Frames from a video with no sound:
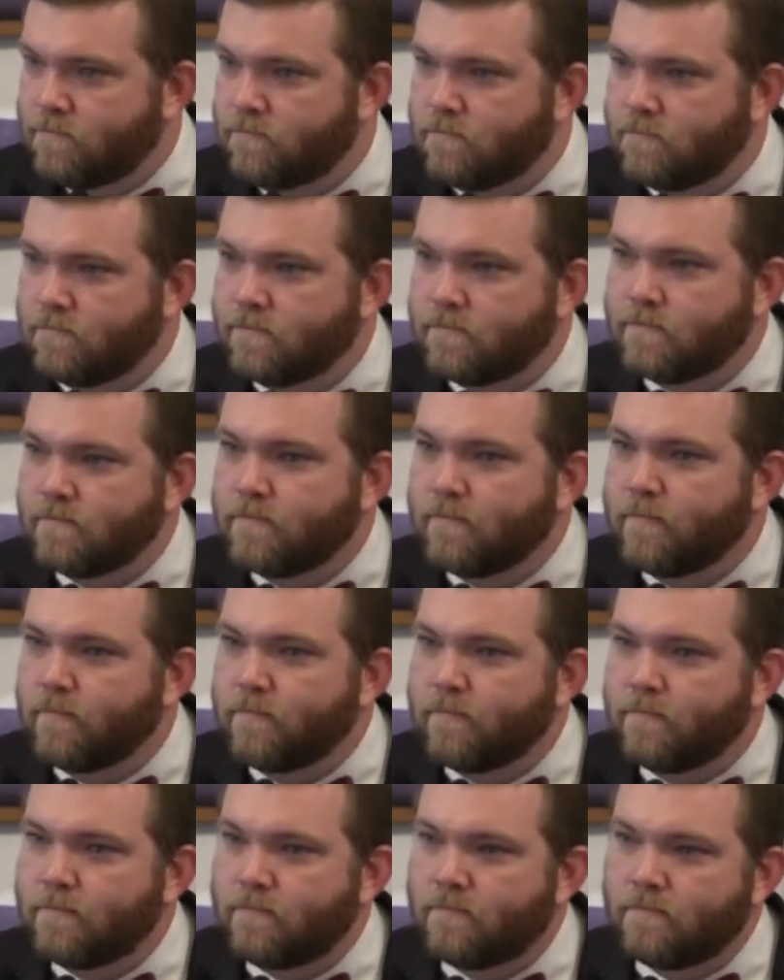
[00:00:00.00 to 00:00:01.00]

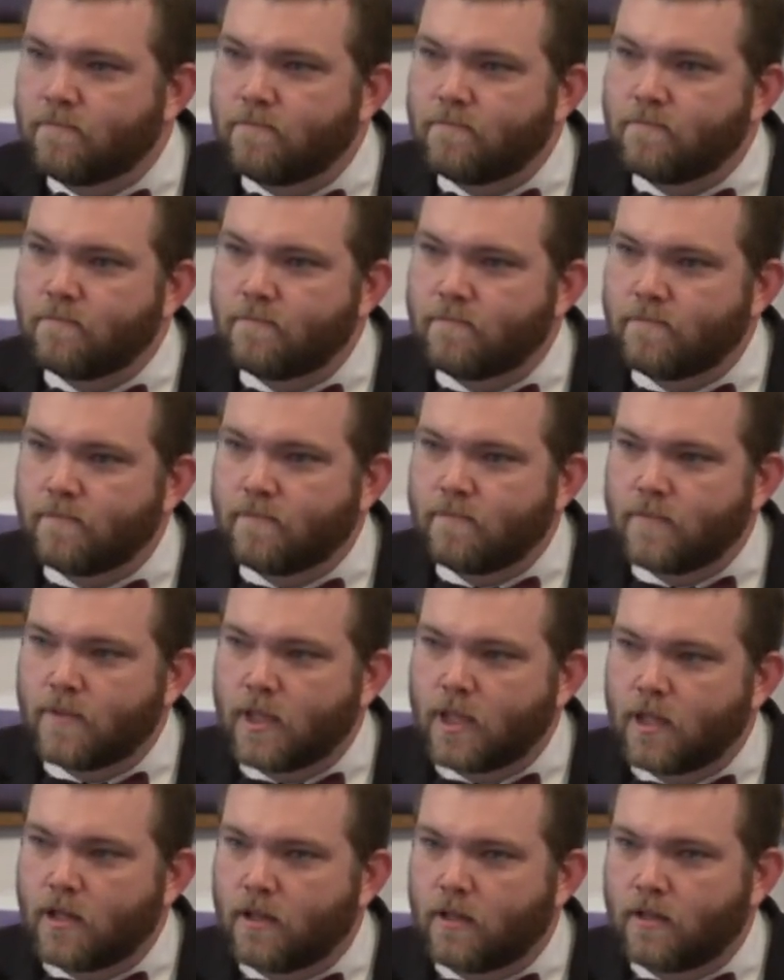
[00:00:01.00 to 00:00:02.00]

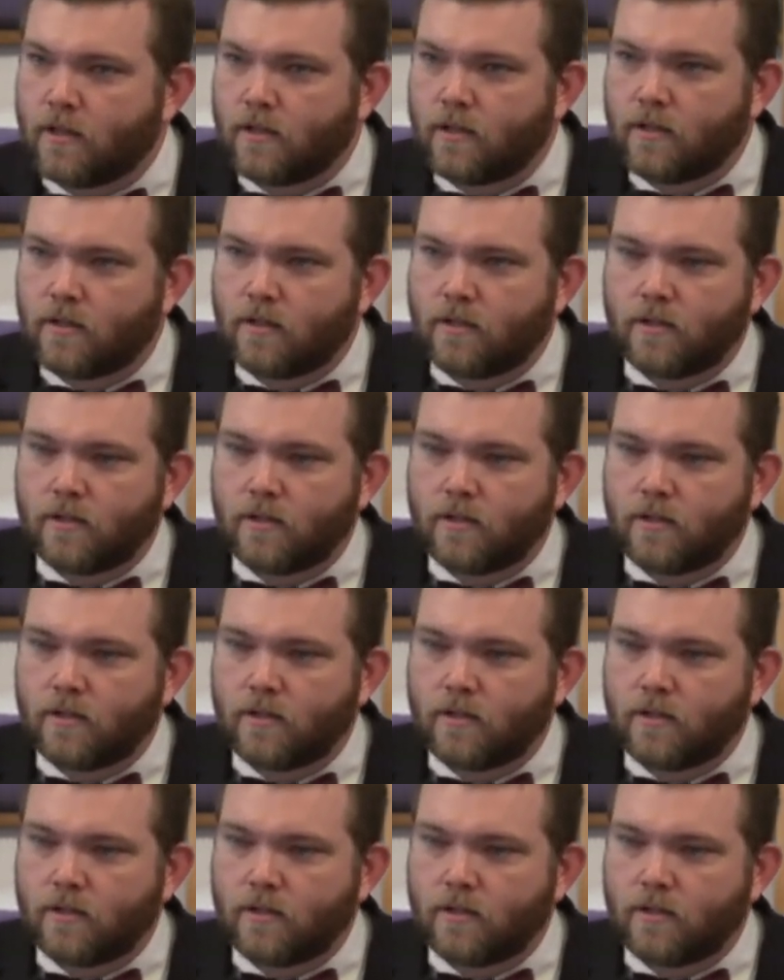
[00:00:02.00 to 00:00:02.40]
Nothing is said.